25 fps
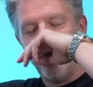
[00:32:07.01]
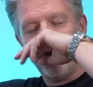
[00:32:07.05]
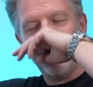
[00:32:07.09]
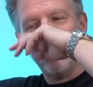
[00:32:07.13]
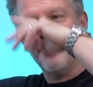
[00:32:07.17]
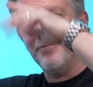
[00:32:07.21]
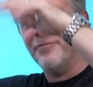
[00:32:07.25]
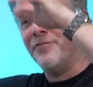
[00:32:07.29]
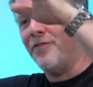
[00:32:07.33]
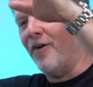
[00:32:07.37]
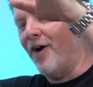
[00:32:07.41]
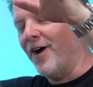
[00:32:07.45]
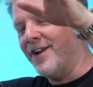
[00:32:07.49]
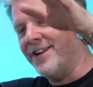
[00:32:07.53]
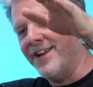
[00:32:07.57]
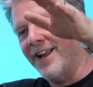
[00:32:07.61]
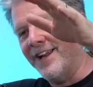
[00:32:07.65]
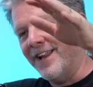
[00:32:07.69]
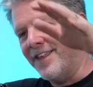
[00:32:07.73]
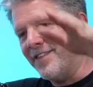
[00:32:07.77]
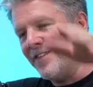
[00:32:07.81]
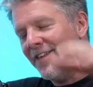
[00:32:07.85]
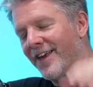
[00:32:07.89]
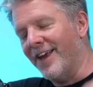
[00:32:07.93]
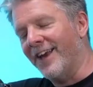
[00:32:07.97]
I couldn't find
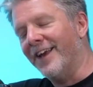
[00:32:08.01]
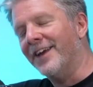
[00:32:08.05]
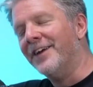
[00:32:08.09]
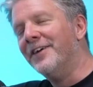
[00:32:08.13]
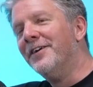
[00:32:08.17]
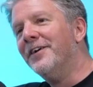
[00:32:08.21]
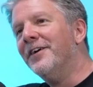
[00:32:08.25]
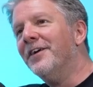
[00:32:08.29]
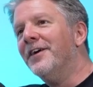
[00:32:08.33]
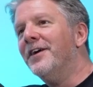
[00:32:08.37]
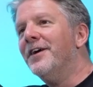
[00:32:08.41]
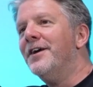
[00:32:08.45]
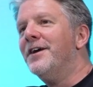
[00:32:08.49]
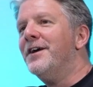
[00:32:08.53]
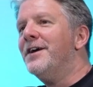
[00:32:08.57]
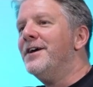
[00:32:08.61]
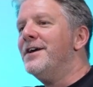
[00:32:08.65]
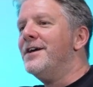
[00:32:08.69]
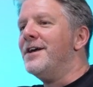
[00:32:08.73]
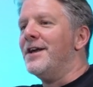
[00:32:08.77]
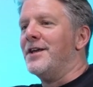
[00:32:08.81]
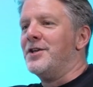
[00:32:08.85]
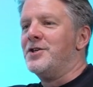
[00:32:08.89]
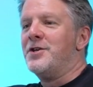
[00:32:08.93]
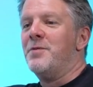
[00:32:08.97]
anything.
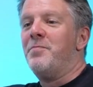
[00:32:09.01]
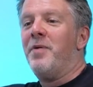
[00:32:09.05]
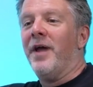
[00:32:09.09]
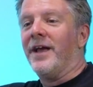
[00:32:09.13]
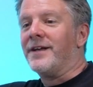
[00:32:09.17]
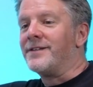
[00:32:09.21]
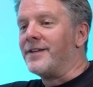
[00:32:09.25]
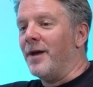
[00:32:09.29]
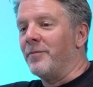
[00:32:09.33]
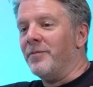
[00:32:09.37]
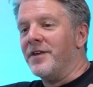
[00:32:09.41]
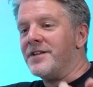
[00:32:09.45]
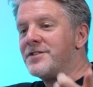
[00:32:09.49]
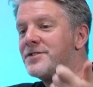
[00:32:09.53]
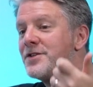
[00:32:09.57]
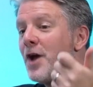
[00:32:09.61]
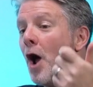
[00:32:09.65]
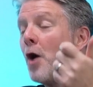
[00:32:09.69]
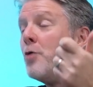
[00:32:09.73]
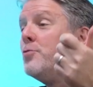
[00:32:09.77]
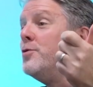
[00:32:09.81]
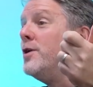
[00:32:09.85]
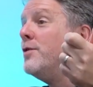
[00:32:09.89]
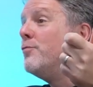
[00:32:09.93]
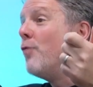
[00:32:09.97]
And she picks up this
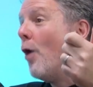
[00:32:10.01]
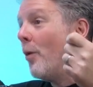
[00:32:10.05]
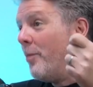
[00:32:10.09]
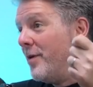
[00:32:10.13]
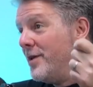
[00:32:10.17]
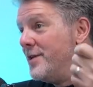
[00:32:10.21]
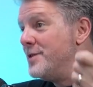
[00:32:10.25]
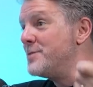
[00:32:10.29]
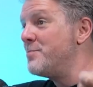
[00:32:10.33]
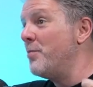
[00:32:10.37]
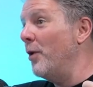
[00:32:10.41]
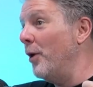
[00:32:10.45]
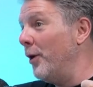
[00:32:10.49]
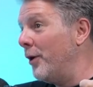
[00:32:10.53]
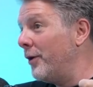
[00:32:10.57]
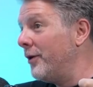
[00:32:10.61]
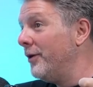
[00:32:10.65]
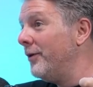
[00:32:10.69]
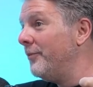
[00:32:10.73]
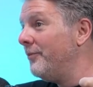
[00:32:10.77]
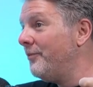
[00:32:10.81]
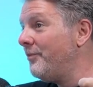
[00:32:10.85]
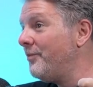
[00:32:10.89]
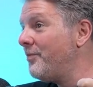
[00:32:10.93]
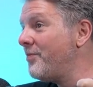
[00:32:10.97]
Tony Robbins book
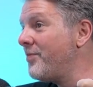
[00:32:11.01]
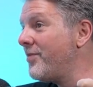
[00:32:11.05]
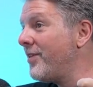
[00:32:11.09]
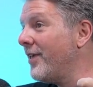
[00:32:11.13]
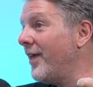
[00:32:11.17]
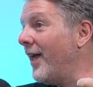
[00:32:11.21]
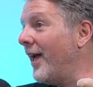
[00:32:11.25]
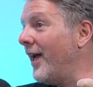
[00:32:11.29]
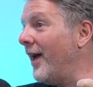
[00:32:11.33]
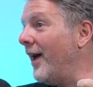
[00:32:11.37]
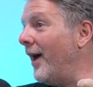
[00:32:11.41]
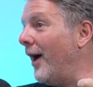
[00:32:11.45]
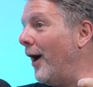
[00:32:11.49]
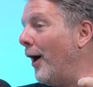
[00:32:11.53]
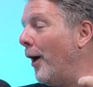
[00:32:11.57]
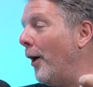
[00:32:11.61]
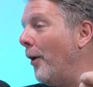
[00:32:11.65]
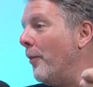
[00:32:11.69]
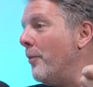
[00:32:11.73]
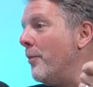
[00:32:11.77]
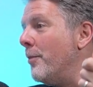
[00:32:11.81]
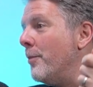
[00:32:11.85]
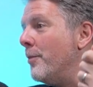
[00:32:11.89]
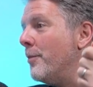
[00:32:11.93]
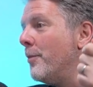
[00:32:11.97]

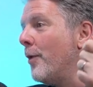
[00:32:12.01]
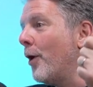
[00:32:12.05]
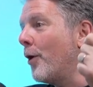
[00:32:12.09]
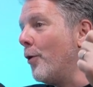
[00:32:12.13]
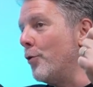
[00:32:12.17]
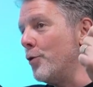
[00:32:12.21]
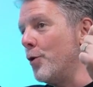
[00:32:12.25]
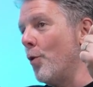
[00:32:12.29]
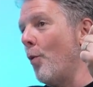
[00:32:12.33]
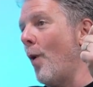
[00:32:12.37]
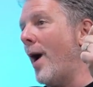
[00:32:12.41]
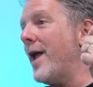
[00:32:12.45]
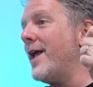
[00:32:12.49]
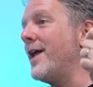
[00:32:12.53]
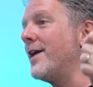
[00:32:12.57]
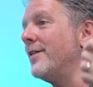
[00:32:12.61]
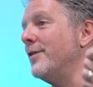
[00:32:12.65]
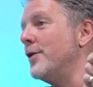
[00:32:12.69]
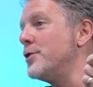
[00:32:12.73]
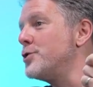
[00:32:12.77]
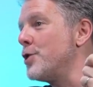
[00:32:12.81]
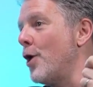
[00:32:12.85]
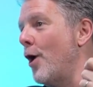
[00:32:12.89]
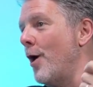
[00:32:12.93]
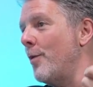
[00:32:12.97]
called Awaken
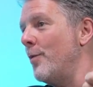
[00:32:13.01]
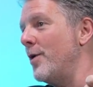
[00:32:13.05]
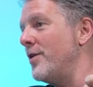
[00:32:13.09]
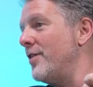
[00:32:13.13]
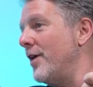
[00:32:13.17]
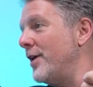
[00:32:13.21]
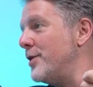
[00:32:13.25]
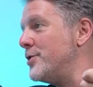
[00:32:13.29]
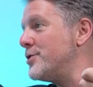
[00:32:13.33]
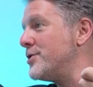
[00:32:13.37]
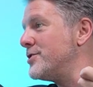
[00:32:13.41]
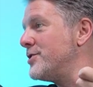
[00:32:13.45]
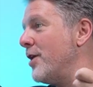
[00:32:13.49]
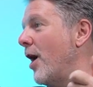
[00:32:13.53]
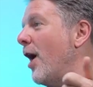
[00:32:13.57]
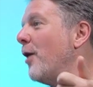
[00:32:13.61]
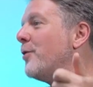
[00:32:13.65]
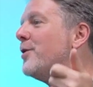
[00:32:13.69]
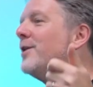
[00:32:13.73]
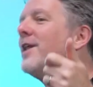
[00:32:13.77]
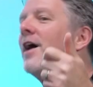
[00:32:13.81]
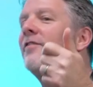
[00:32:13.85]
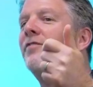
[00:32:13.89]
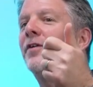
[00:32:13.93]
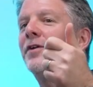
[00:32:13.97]
the Giant Within. She's like, oh,
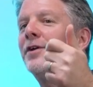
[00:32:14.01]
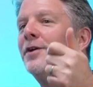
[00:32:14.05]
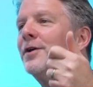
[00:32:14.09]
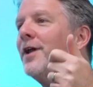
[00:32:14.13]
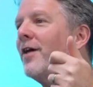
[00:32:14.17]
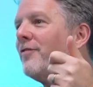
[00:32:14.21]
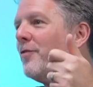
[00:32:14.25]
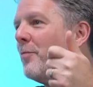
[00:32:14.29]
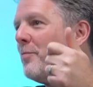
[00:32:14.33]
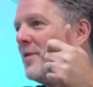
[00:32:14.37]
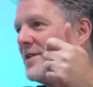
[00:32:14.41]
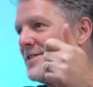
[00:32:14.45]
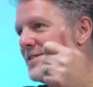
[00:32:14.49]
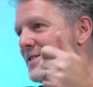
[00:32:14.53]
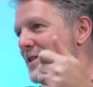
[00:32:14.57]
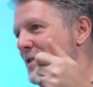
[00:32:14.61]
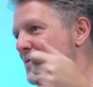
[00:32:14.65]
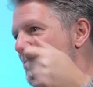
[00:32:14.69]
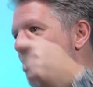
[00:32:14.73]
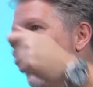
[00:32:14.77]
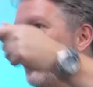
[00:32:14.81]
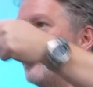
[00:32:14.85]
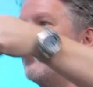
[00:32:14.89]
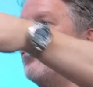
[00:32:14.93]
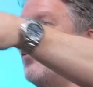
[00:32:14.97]
you love a business book.